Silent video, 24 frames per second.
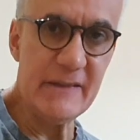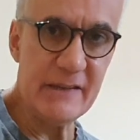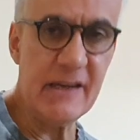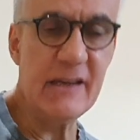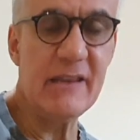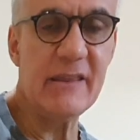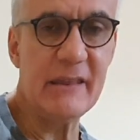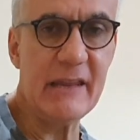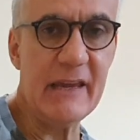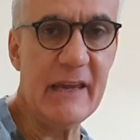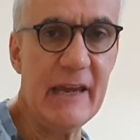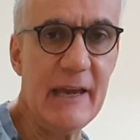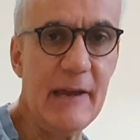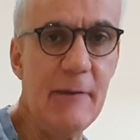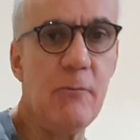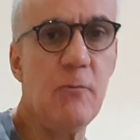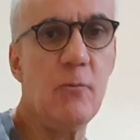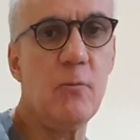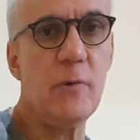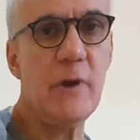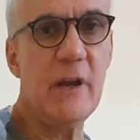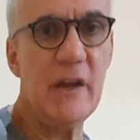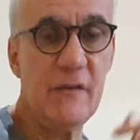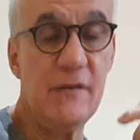in there
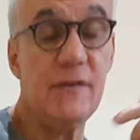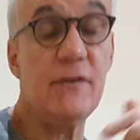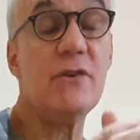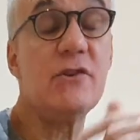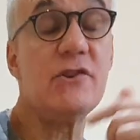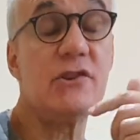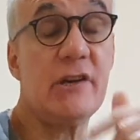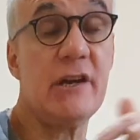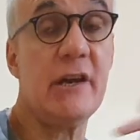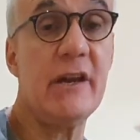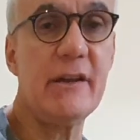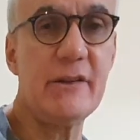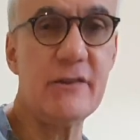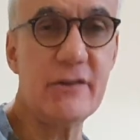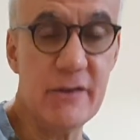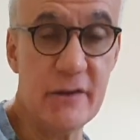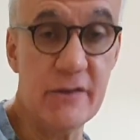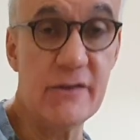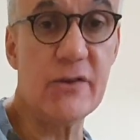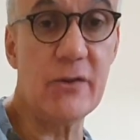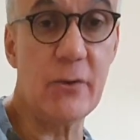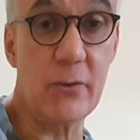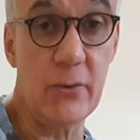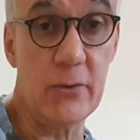if you change a
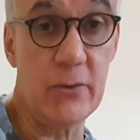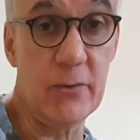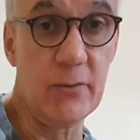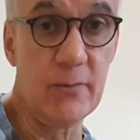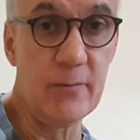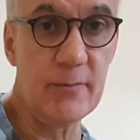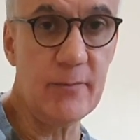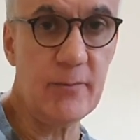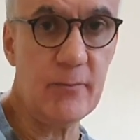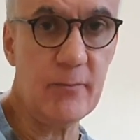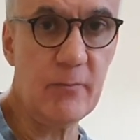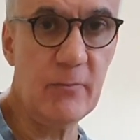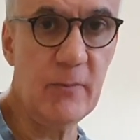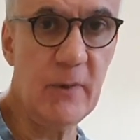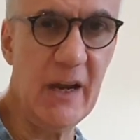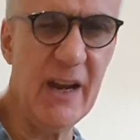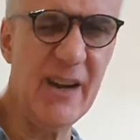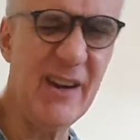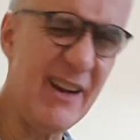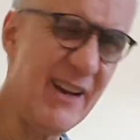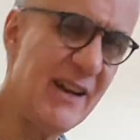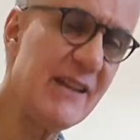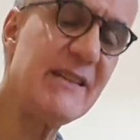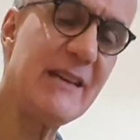screw. And
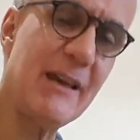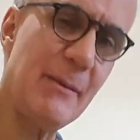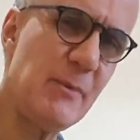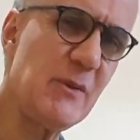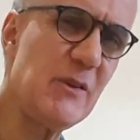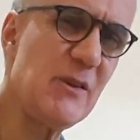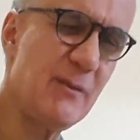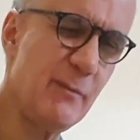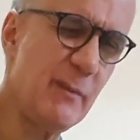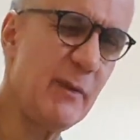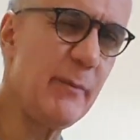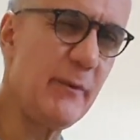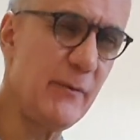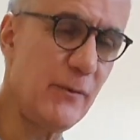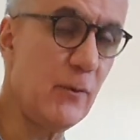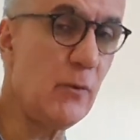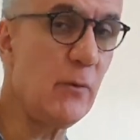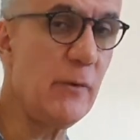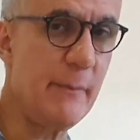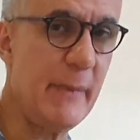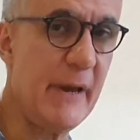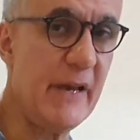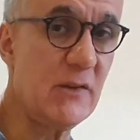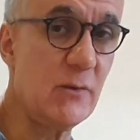it's happened to me before
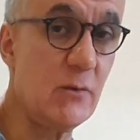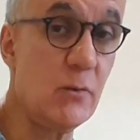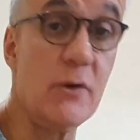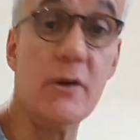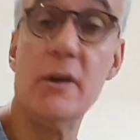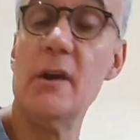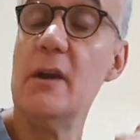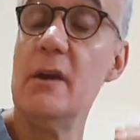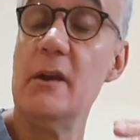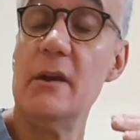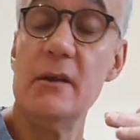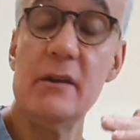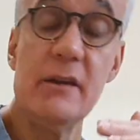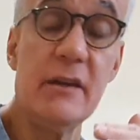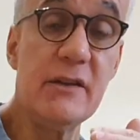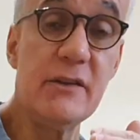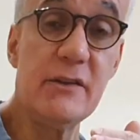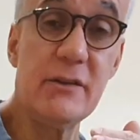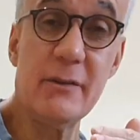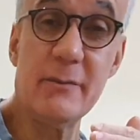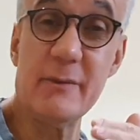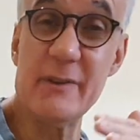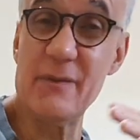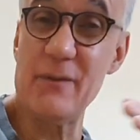with basswood. In
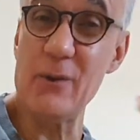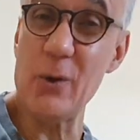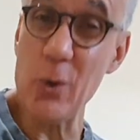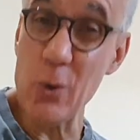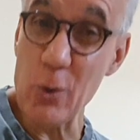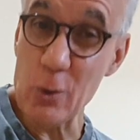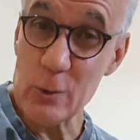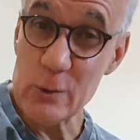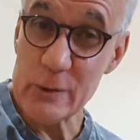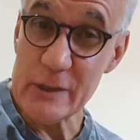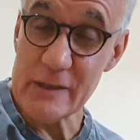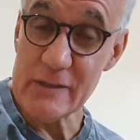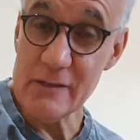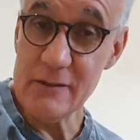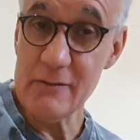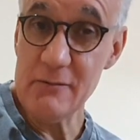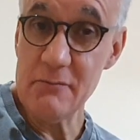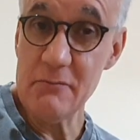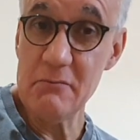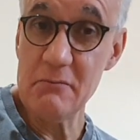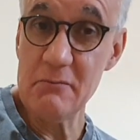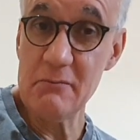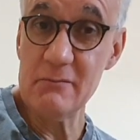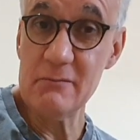terms of alder
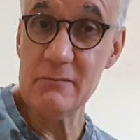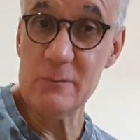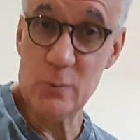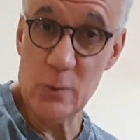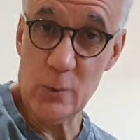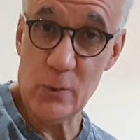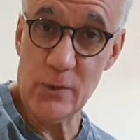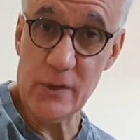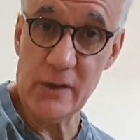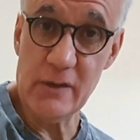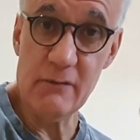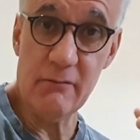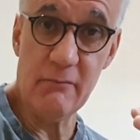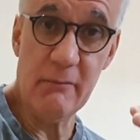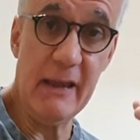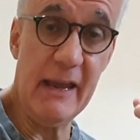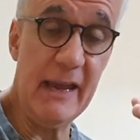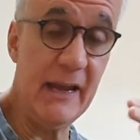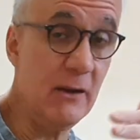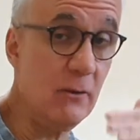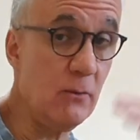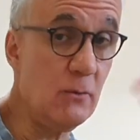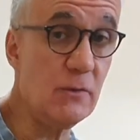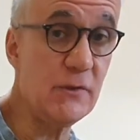wood
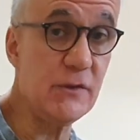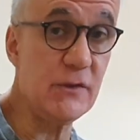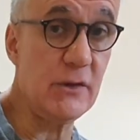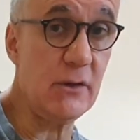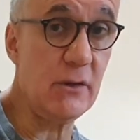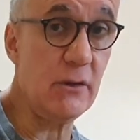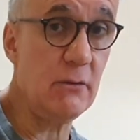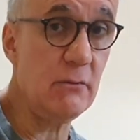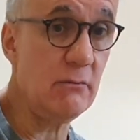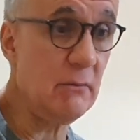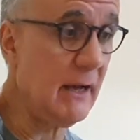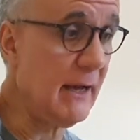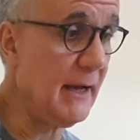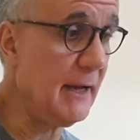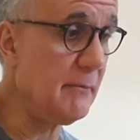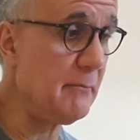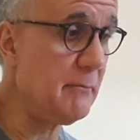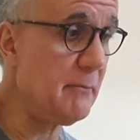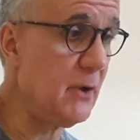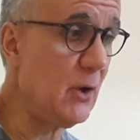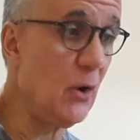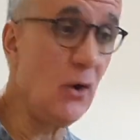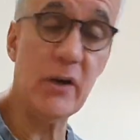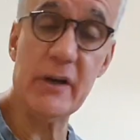and also
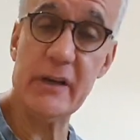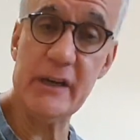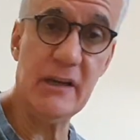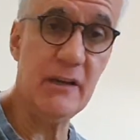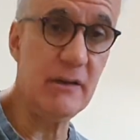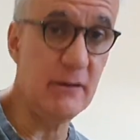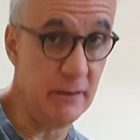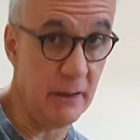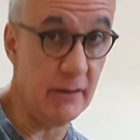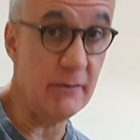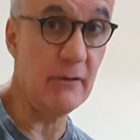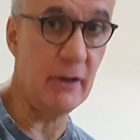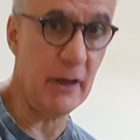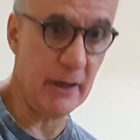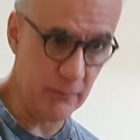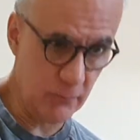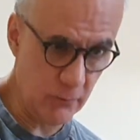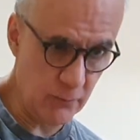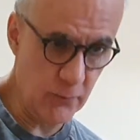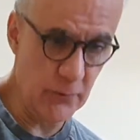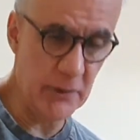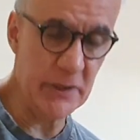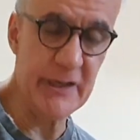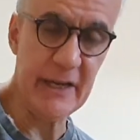mahogany, like
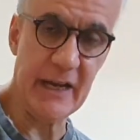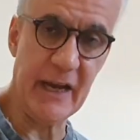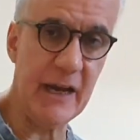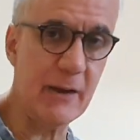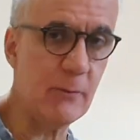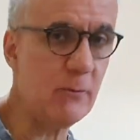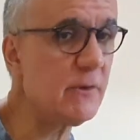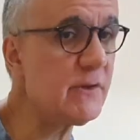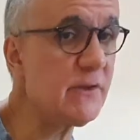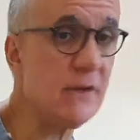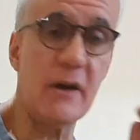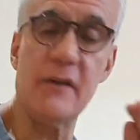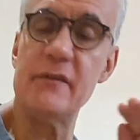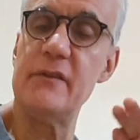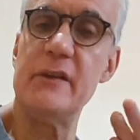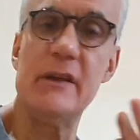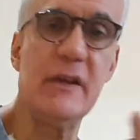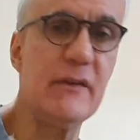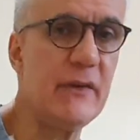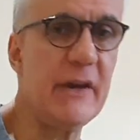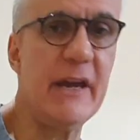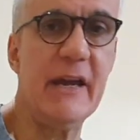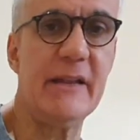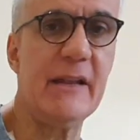really hardwoods, I've
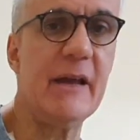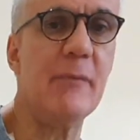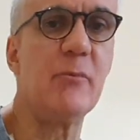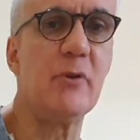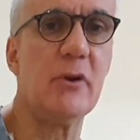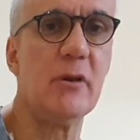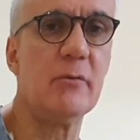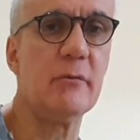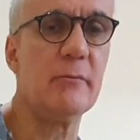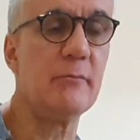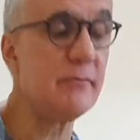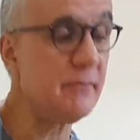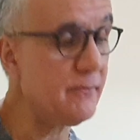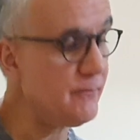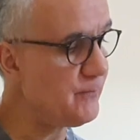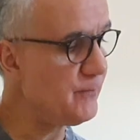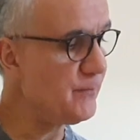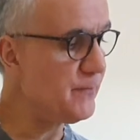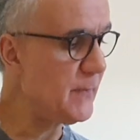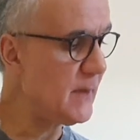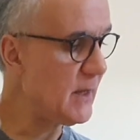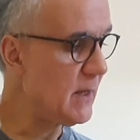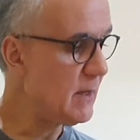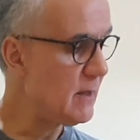never had that problem.
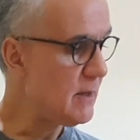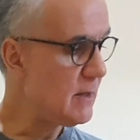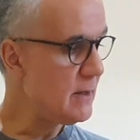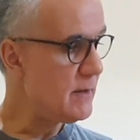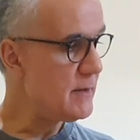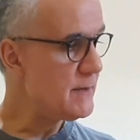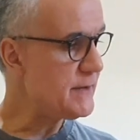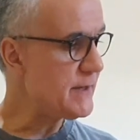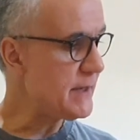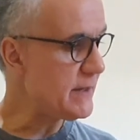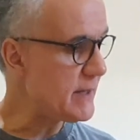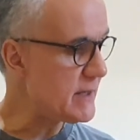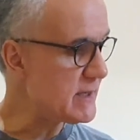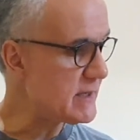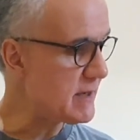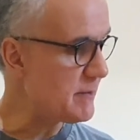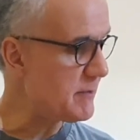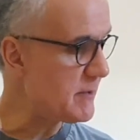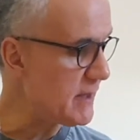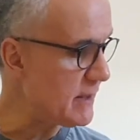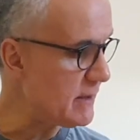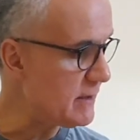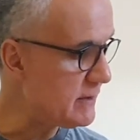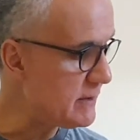So that's
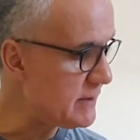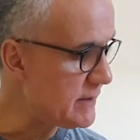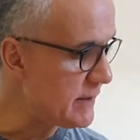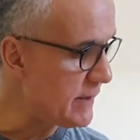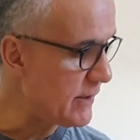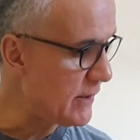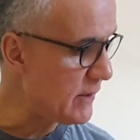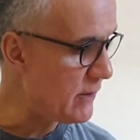something to